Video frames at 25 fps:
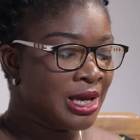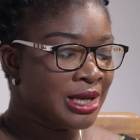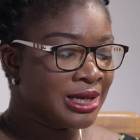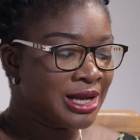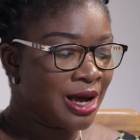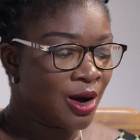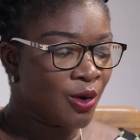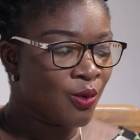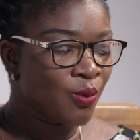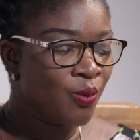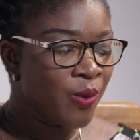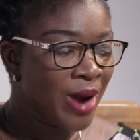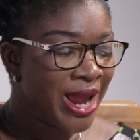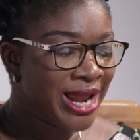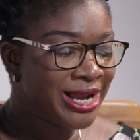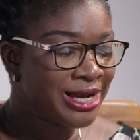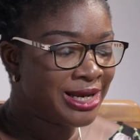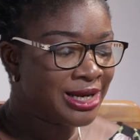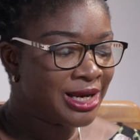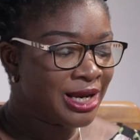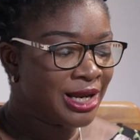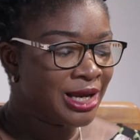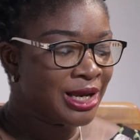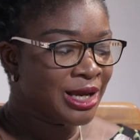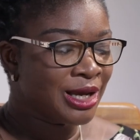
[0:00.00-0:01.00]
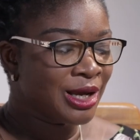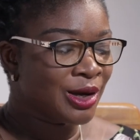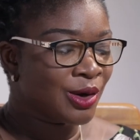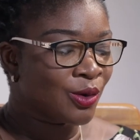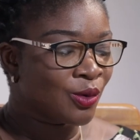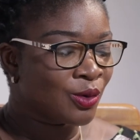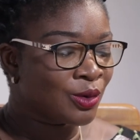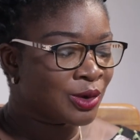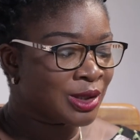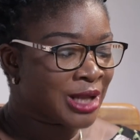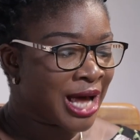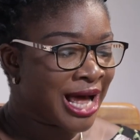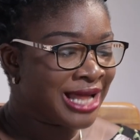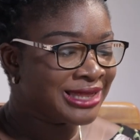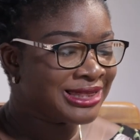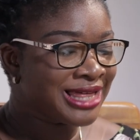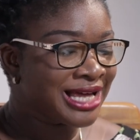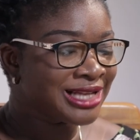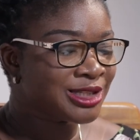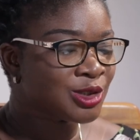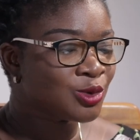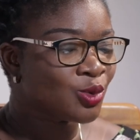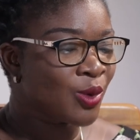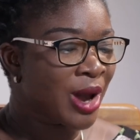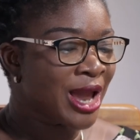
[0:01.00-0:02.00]
Now, and
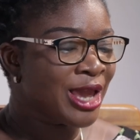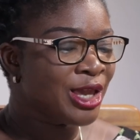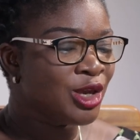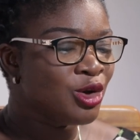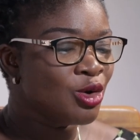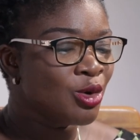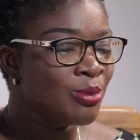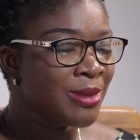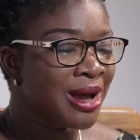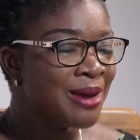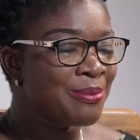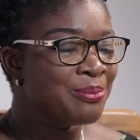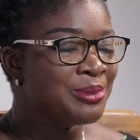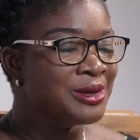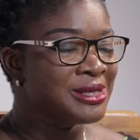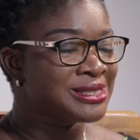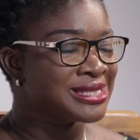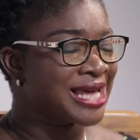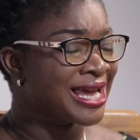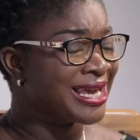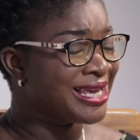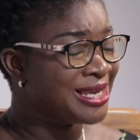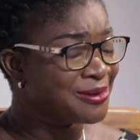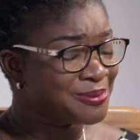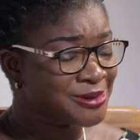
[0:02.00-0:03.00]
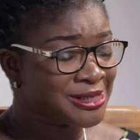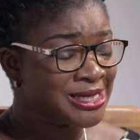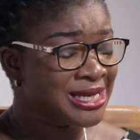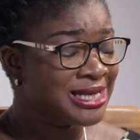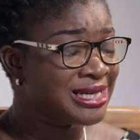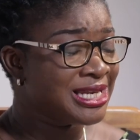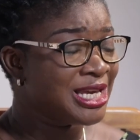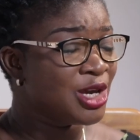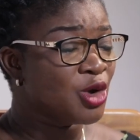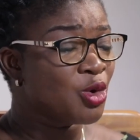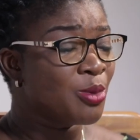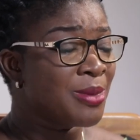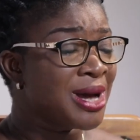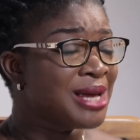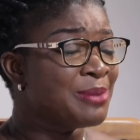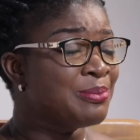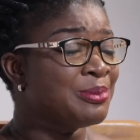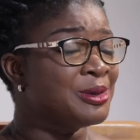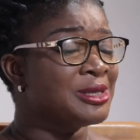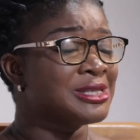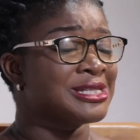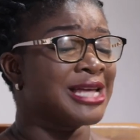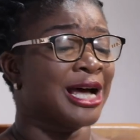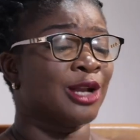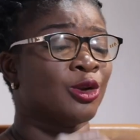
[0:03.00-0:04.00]
that's why human beings, I keep saying, human
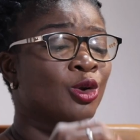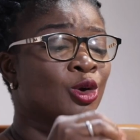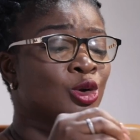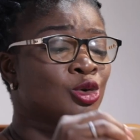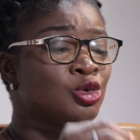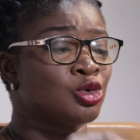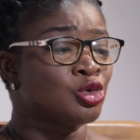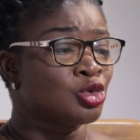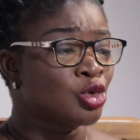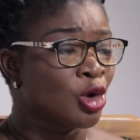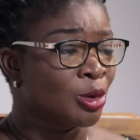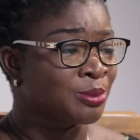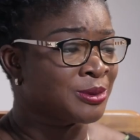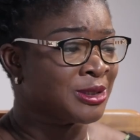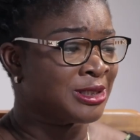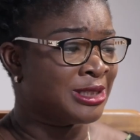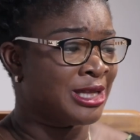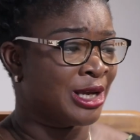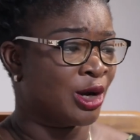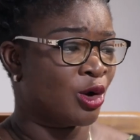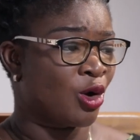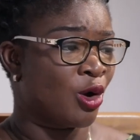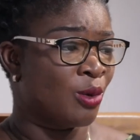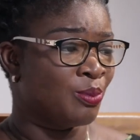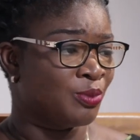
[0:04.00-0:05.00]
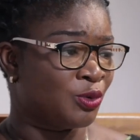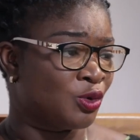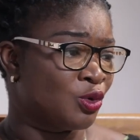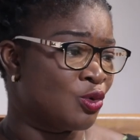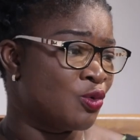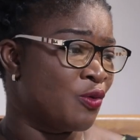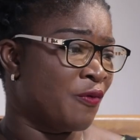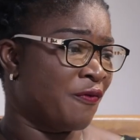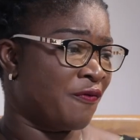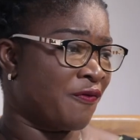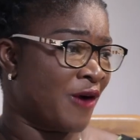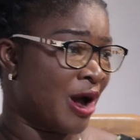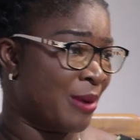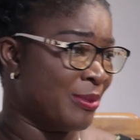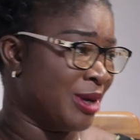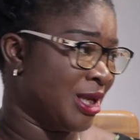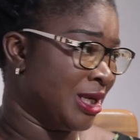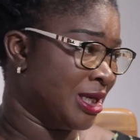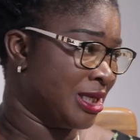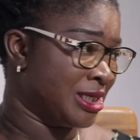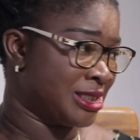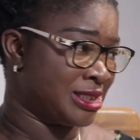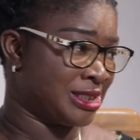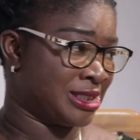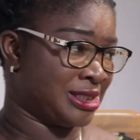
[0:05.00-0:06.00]
beings are not dropped. They come through
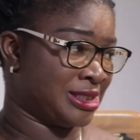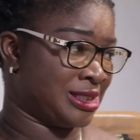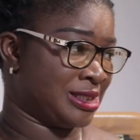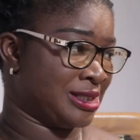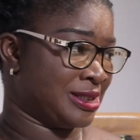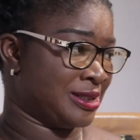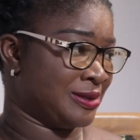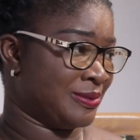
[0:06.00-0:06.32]
families.